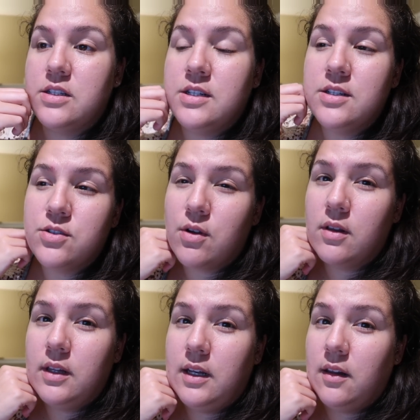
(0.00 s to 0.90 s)
She's
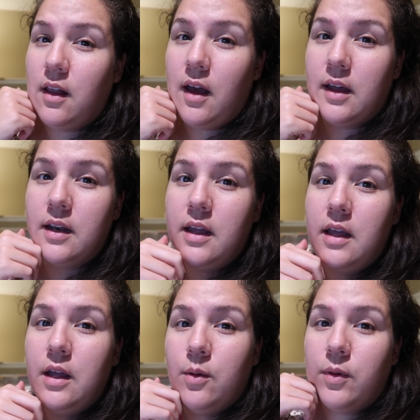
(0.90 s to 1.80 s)
struggling a lot
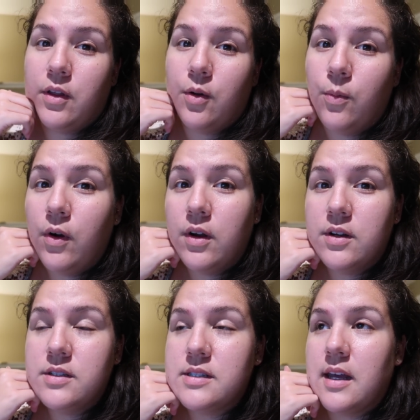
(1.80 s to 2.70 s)
with her words.